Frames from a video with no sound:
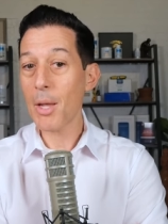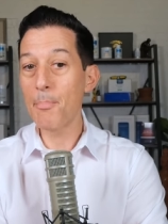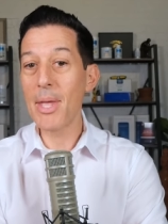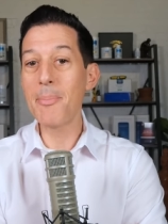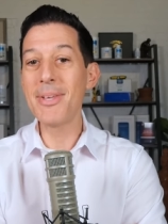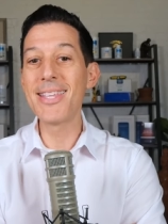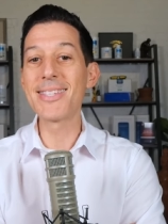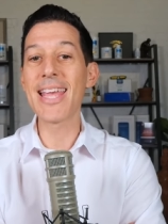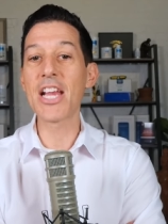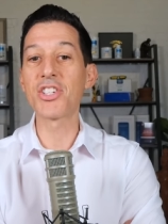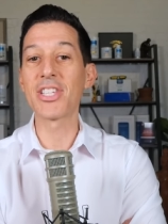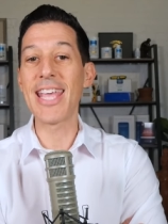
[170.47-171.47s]
this
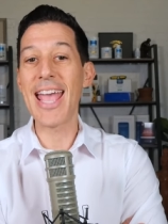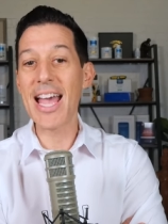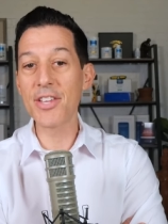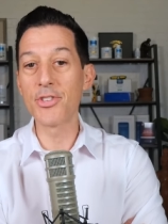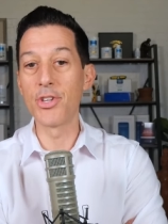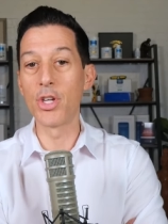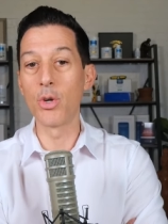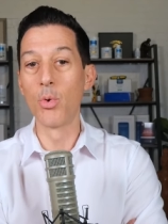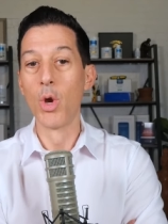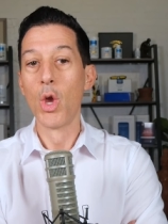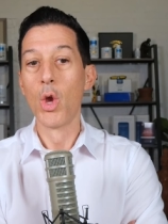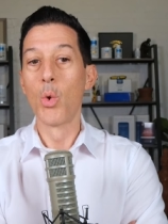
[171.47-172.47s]
actually has to
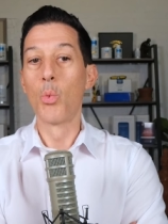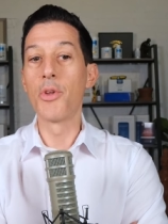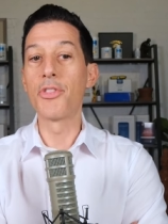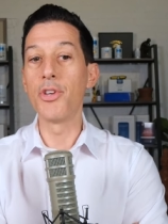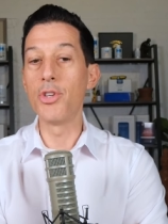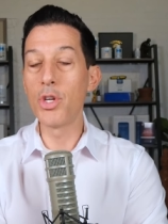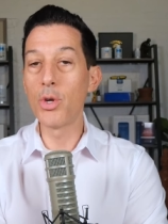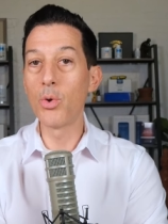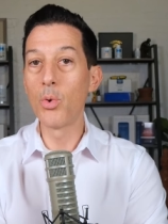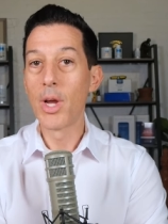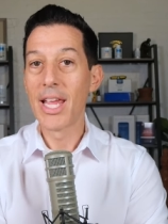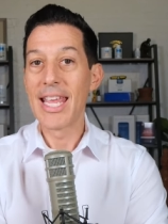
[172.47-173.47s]
do with the
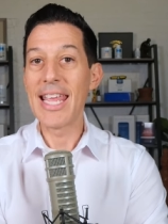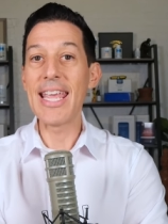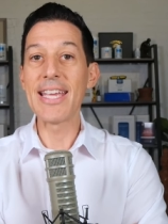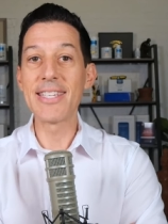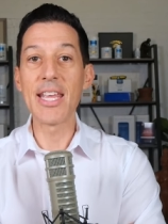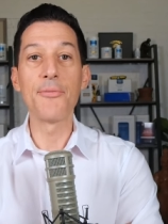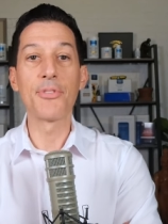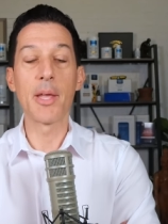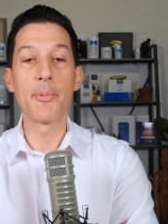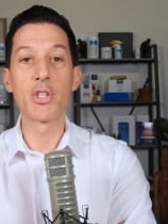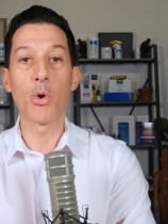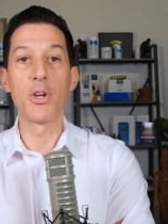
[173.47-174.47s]
new
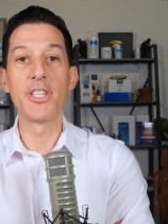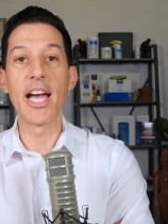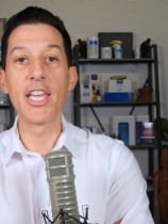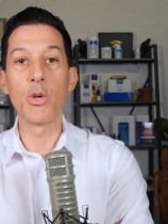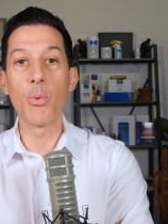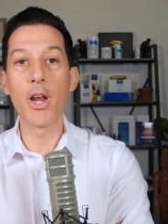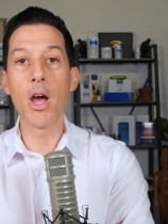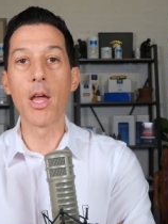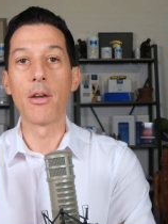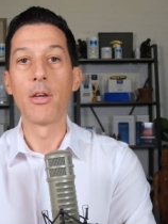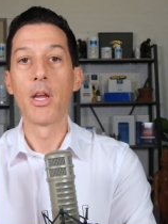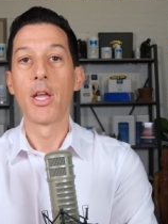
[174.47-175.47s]
anti-inflammatory diet you went
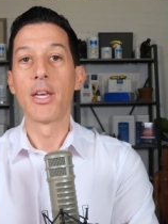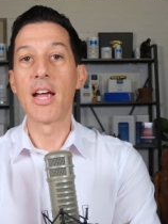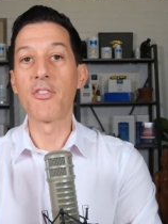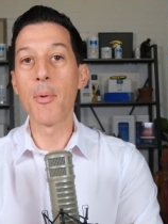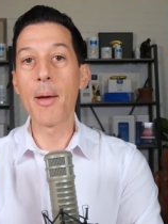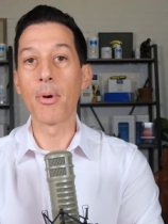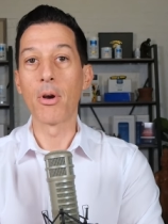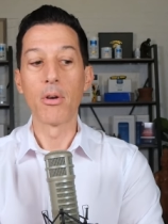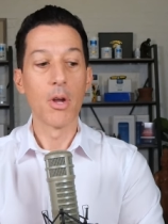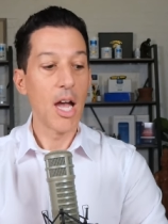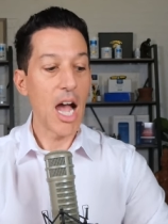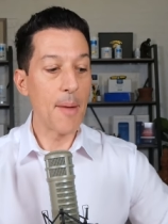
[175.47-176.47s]
on. Now remember,
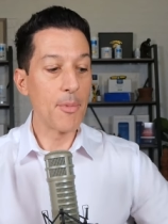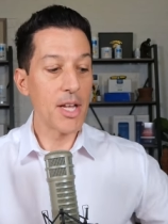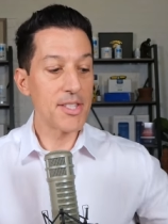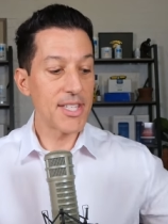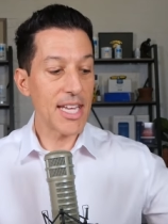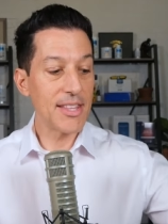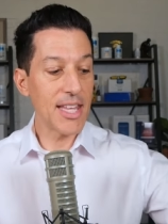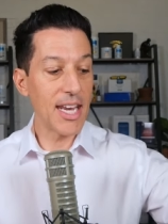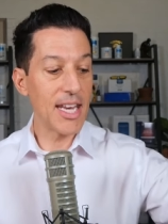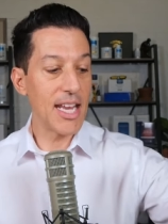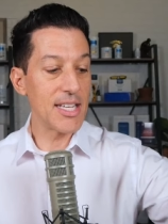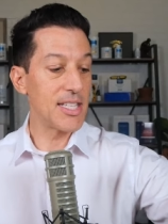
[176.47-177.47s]
I'm not saying that
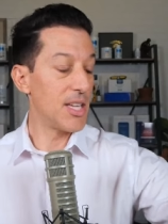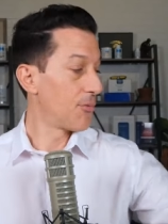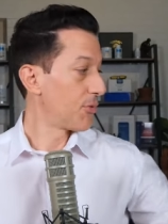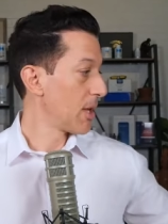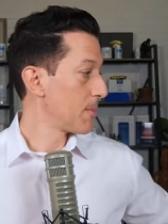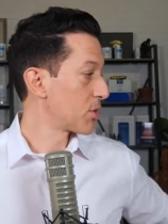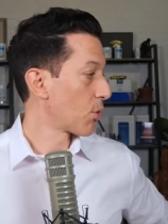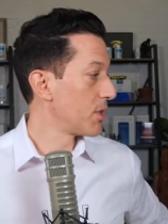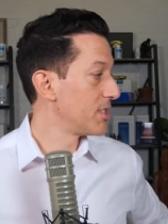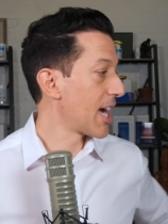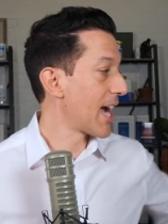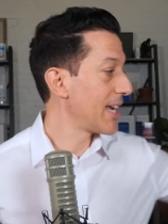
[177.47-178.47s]
an
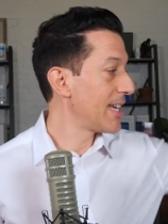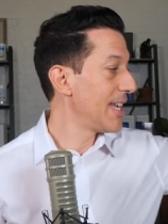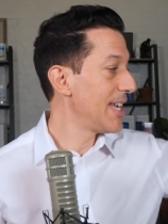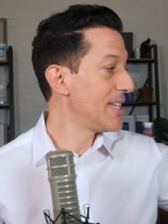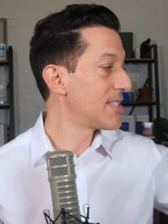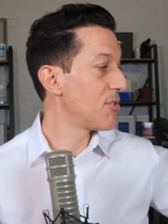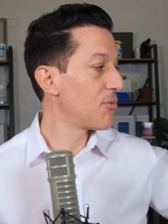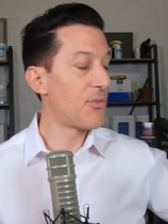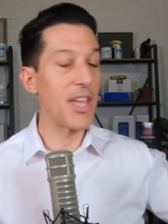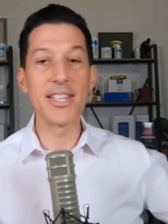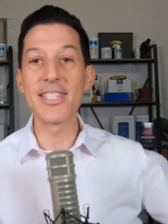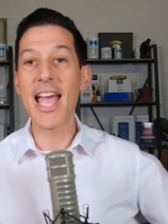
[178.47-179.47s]
anti-inflammatory diet isn't
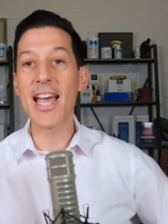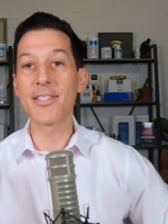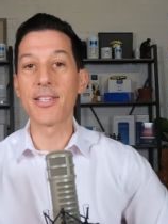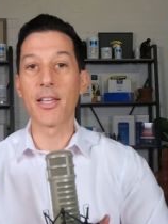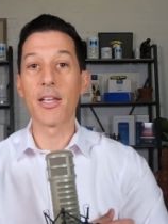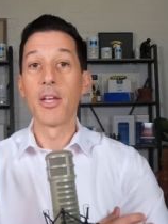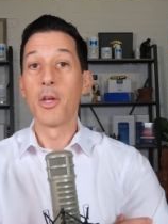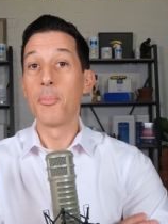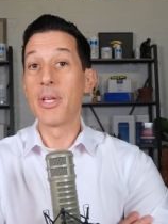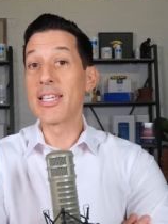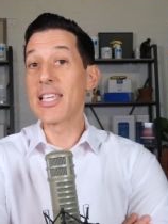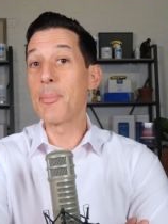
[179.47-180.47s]
fantastic,
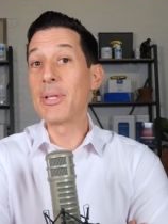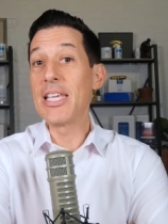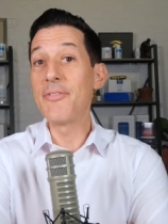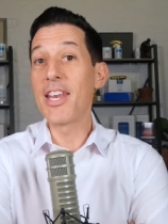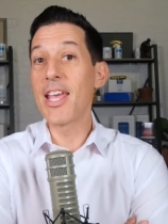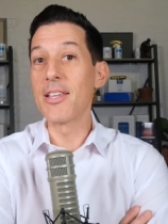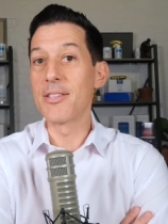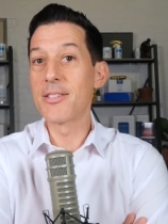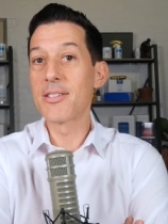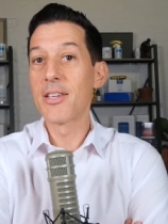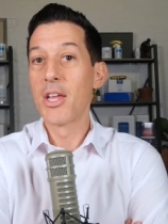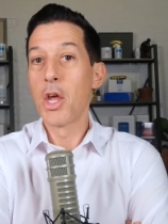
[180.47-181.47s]
because I believe it
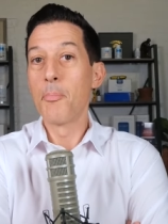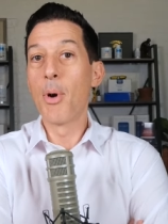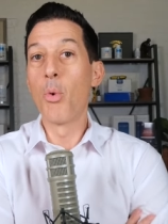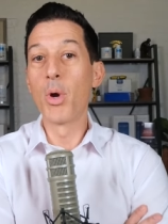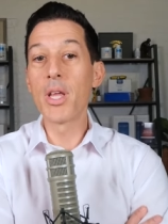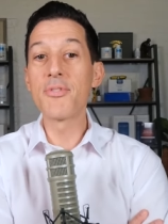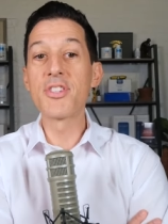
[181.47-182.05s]
is. But what if